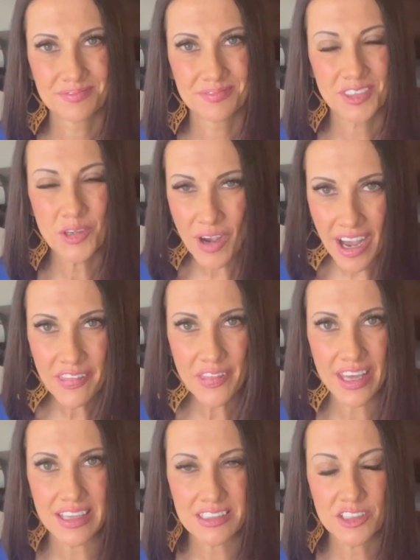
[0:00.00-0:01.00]
You got
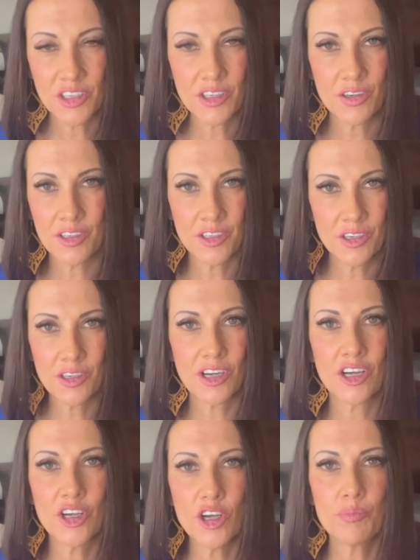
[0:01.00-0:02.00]
this. You're a
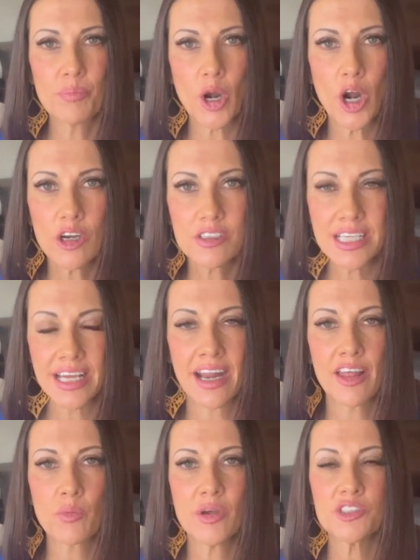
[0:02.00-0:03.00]
good person.
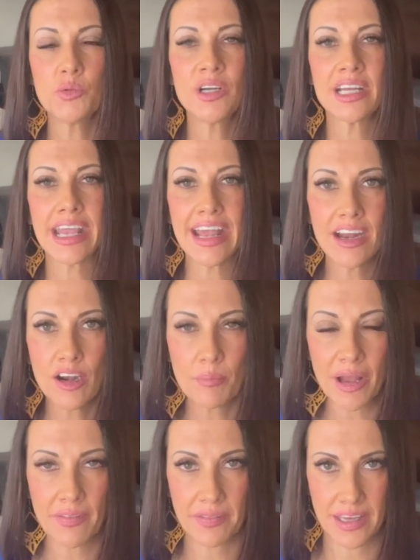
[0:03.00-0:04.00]
Otherwise, you wouldn't care
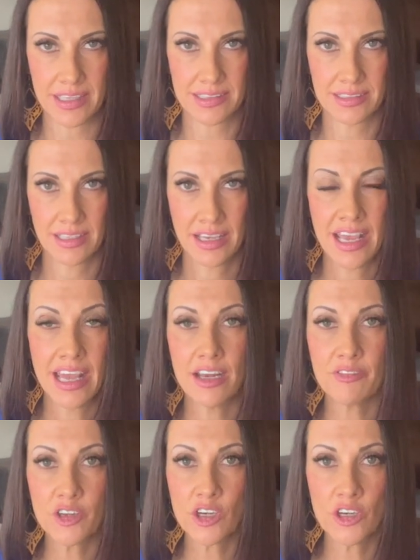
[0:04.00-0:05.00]
about this. And
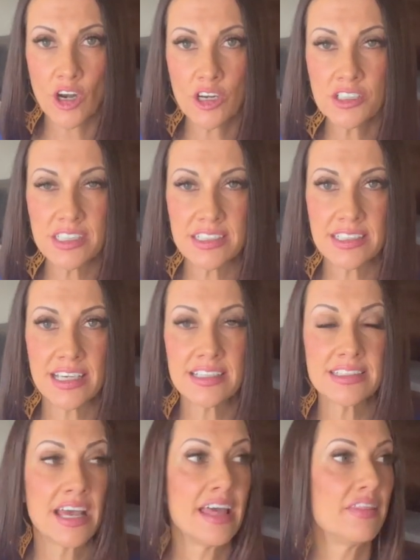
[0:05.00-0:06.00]
if you're a narcissist,
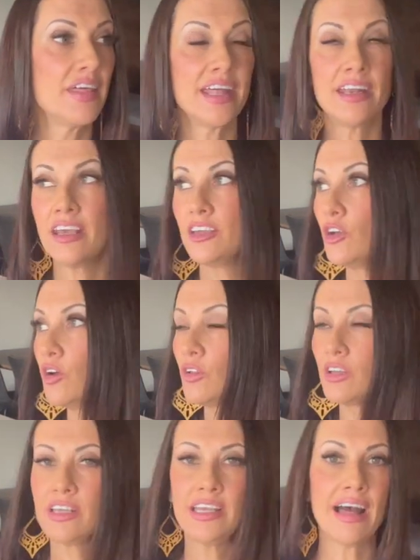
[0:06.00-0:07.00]
then you'll
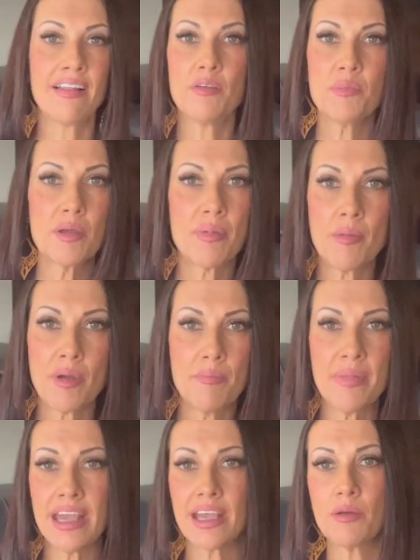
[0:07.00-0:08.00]
yell at me about my
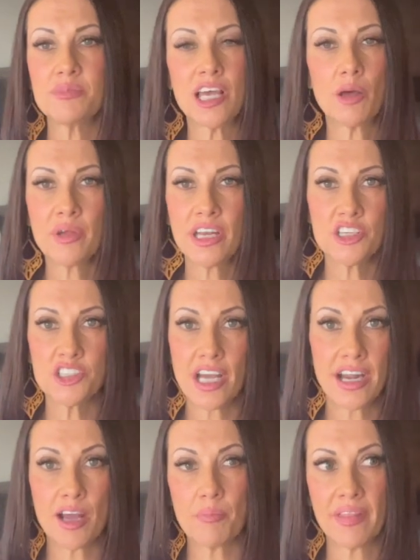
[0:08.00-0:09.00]
makeup, tell me to shut
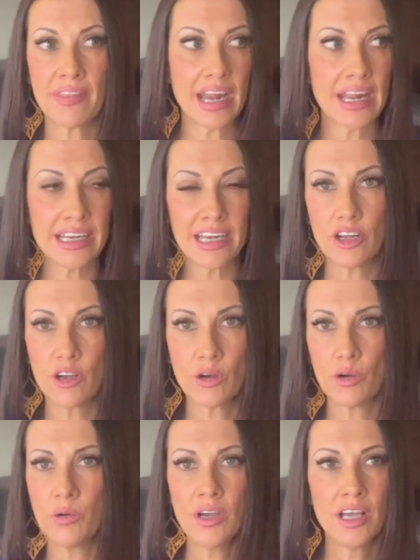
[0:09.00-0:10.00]
up, and that I need to
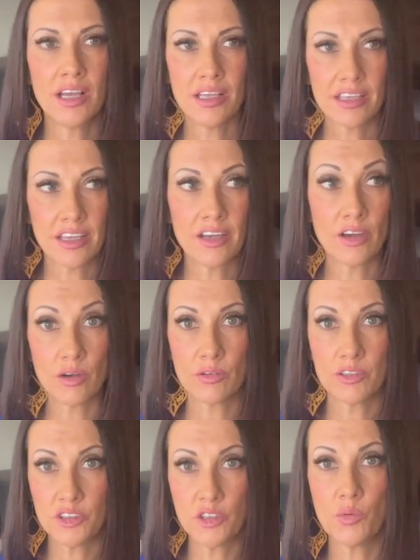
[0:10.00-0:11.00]
go, you know,
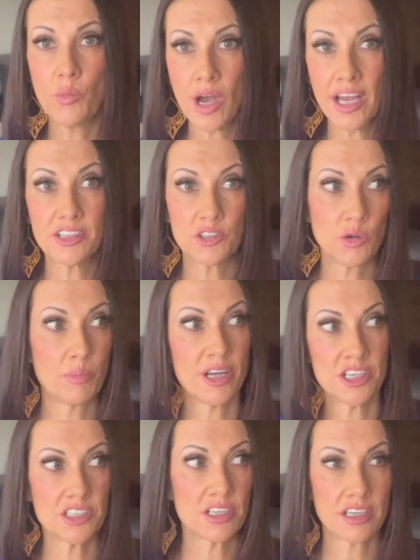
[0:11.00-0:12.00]
do what to a
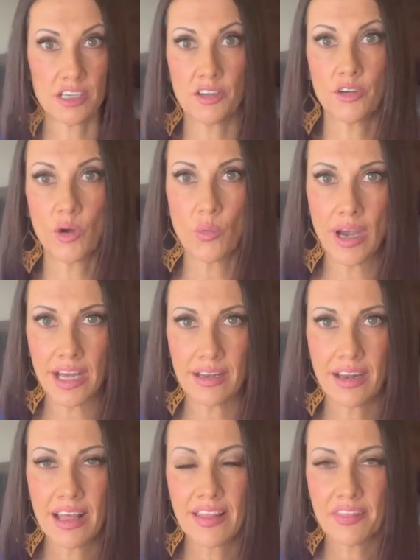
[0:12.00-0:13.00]
bunch of, you know what.
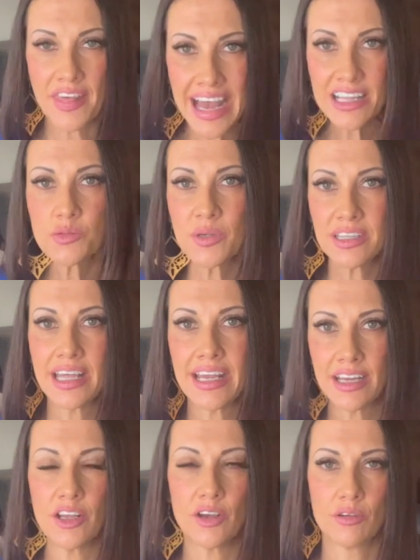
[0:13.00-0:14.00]
That's what they
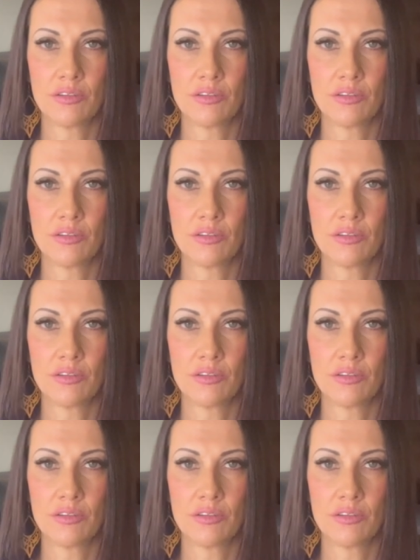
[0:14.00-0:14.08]
do.